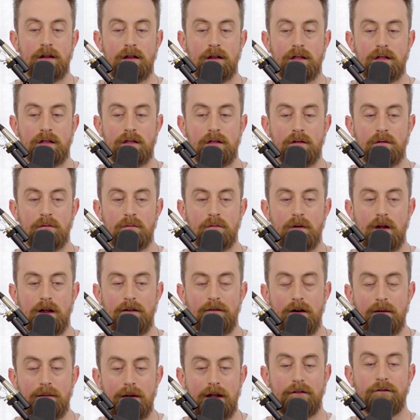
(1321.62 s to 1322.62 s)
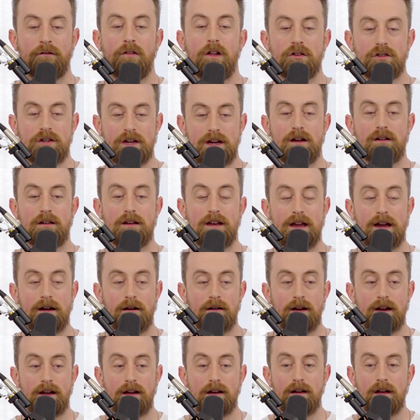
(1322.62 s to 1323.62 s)
to, if I'm like fleshing out an
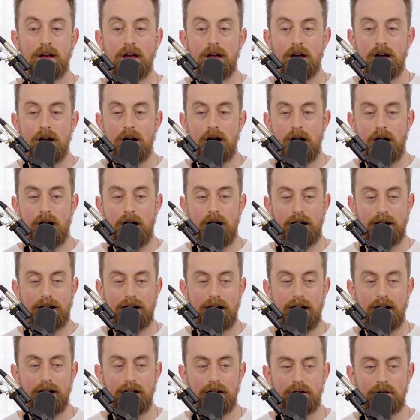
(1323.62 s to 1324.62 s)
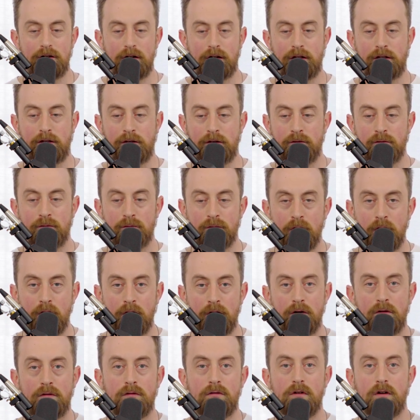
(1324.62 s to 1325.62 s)
area, I kind of just
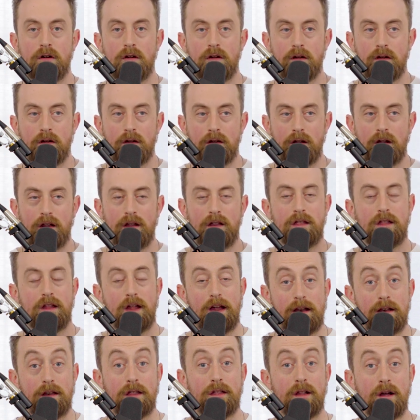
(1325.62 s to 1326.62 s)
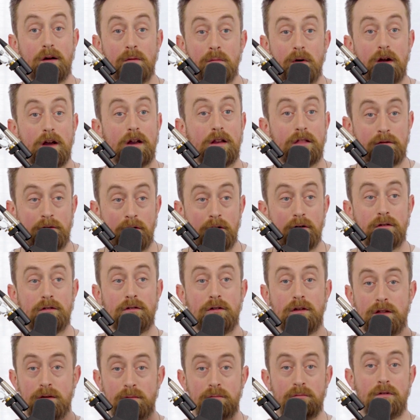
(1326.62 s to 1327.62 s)
throw just
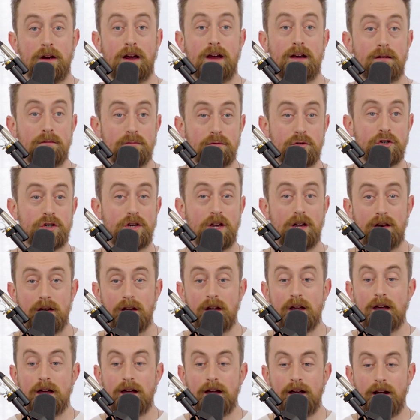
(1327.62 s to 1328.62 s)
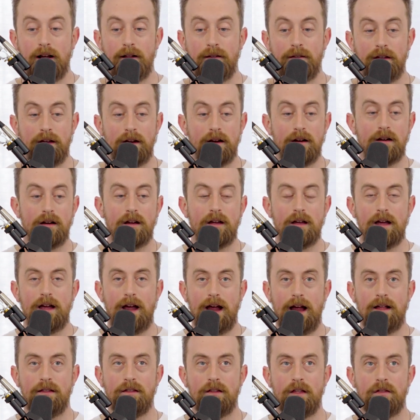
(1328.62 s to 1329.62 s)
some random shit in there,
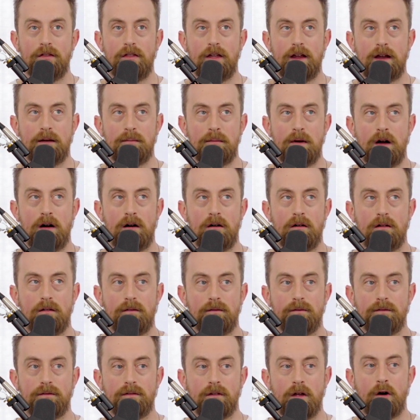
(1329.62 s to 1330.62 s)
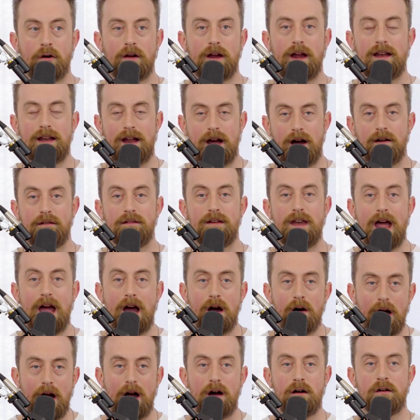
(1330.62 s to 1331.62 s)
and then think about, okay,
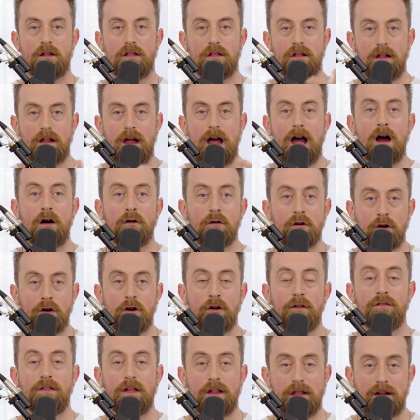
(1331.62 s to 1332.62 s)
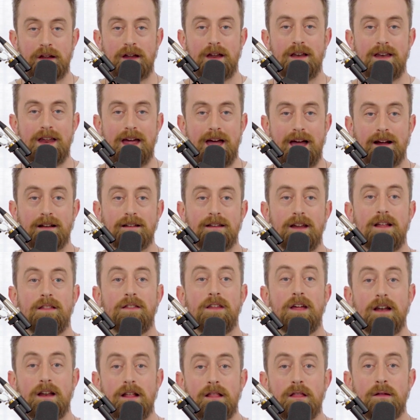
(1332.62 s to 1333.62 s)
now how could this connect?
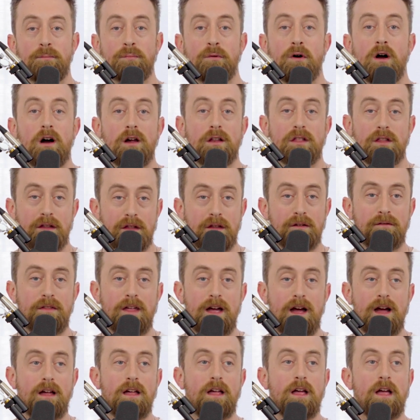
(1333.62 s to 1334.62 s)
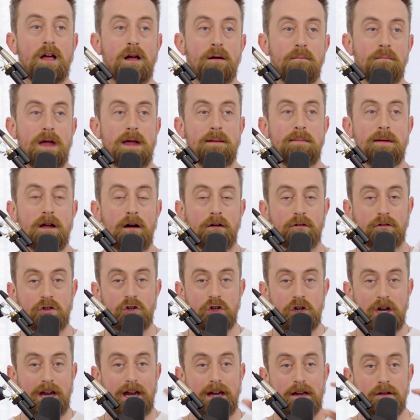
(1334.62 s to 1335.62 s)
And then in the process of that, maybe I'll
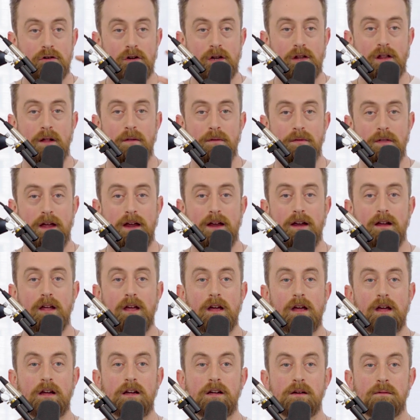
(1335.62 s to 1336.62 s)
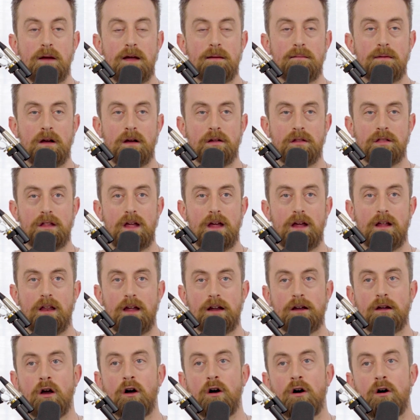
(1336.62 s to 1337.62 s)
change something. Maybe I'll say,
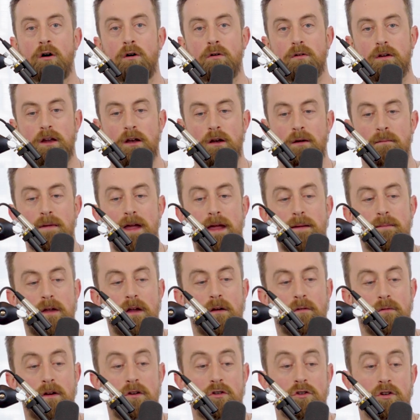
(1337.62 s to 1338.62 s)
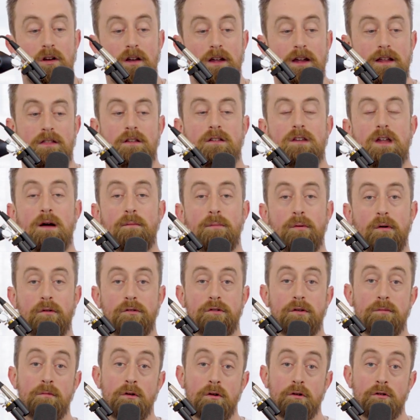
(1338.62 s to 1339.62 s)
like, oh, you know, maybe originally the
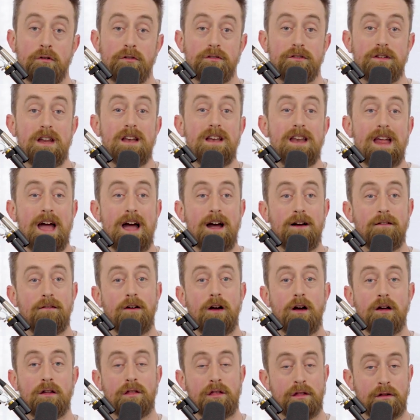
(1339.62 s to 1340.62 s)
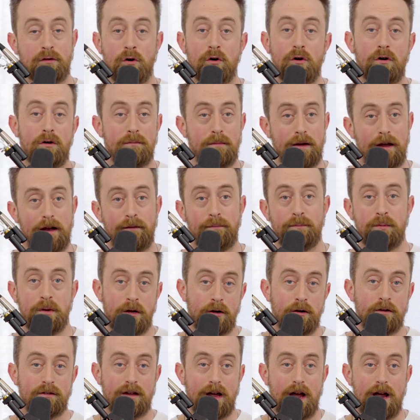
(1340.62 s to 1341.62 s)
temple to Merkel didn't have a skull made of
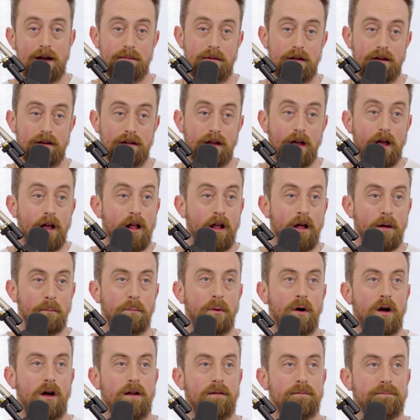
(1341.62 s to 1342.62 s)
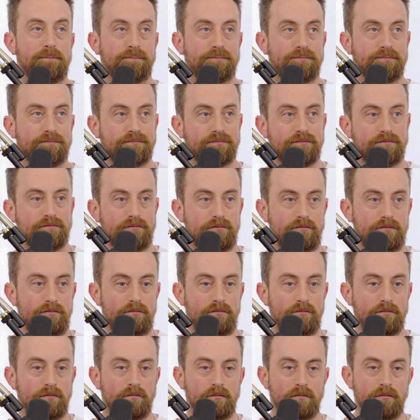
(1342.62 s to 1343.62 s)
pure diamond, but
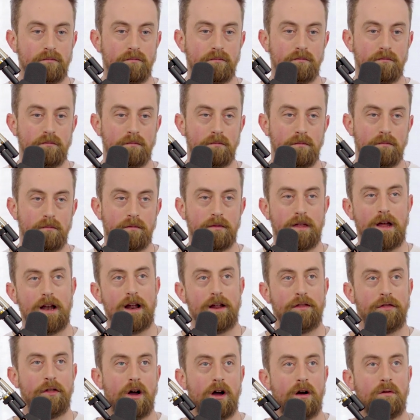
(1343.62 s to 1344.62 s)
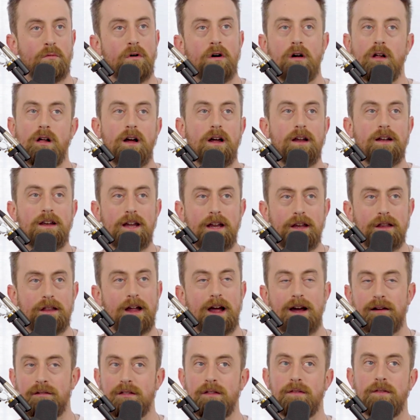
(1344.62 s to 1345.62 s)
then I thought, well, it needs
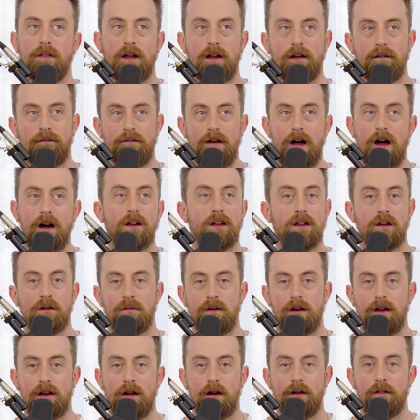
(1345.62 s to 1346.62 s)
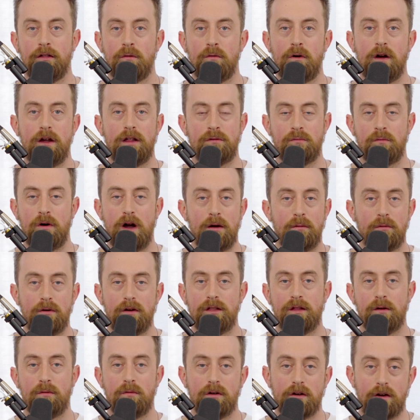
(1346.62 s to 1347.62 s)
to have something of value in it. Otherwise, why
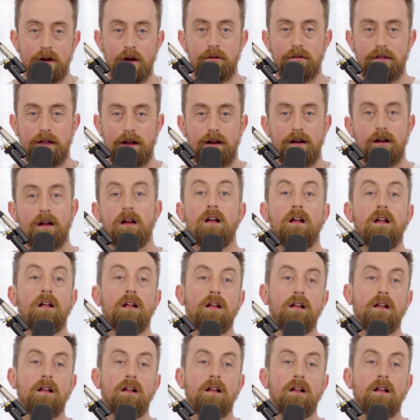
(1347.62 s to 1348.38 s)
would someone go there?